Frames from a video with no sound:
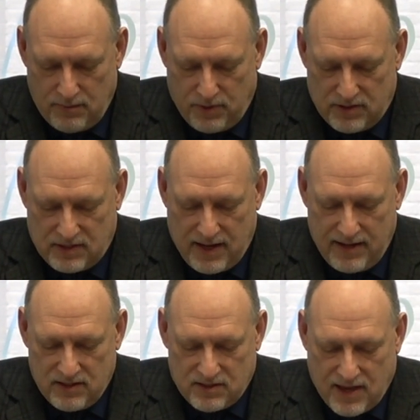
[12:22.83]
But
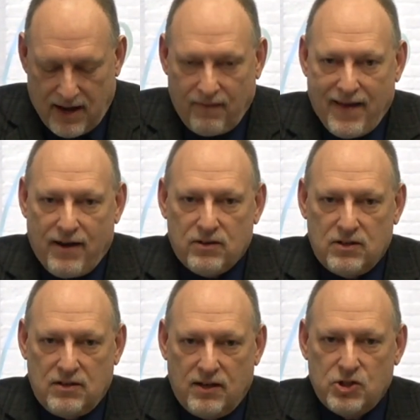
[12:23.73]
Satan's not allowed to
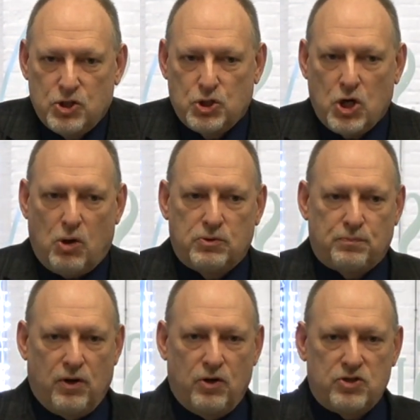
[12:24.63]
touch Job's
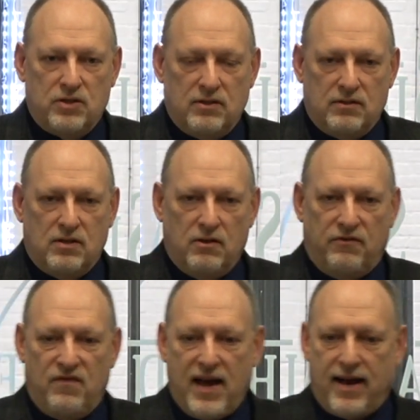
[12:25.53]
person to the
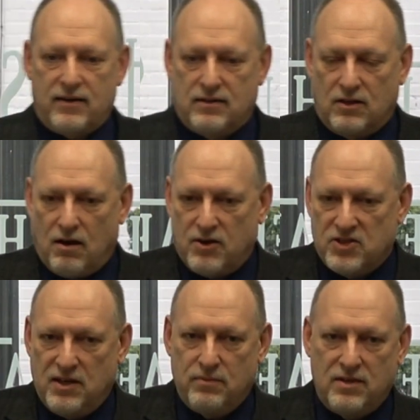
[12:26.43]
fact to
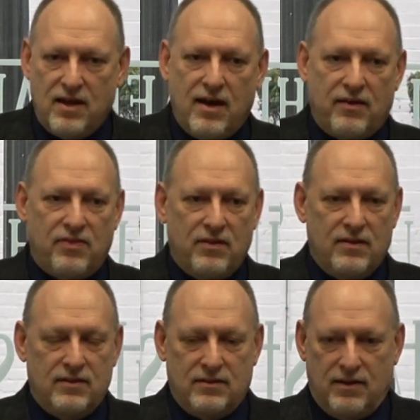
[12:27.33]
cause him death
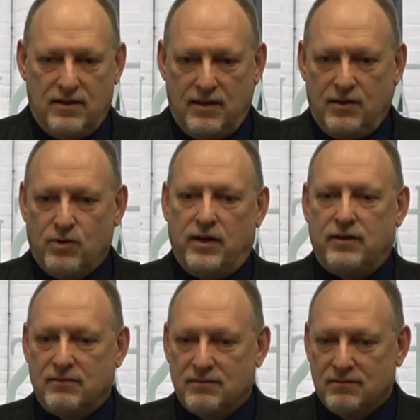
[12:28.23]
in any
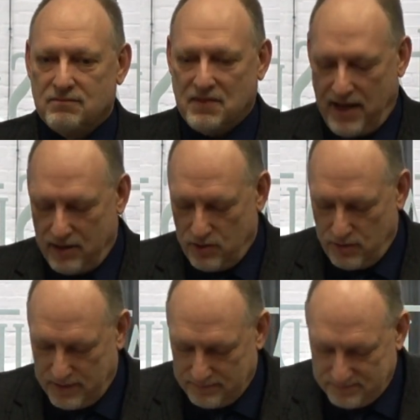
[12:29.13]
way. Can't
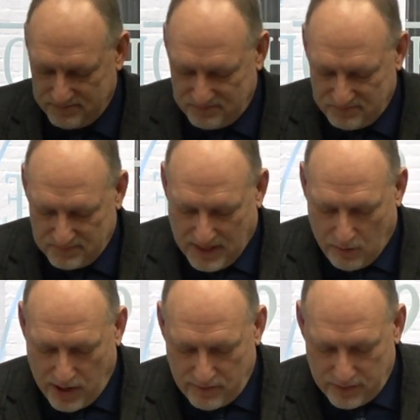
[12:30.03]
do it.
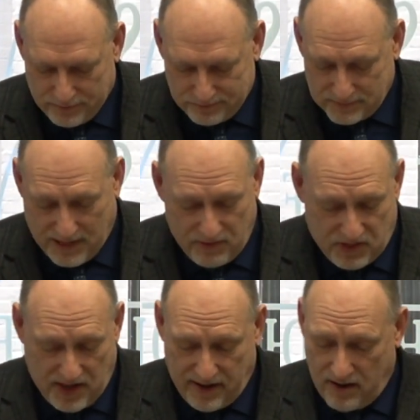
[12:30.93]
However,
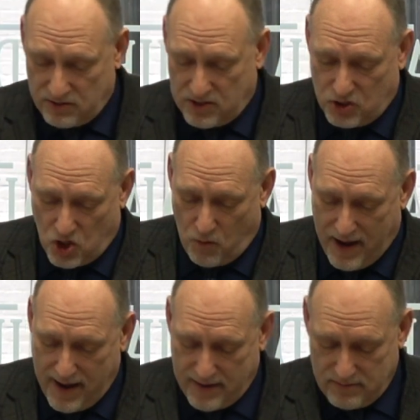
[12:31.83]
everything else that Job
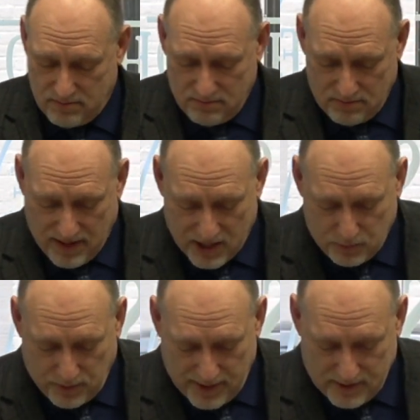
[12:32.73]
has, God's
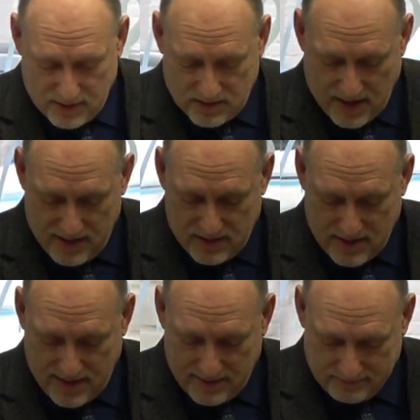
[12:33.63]
placed it in Satan's
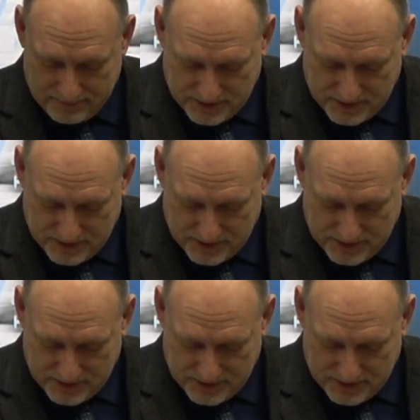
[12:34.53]
hands.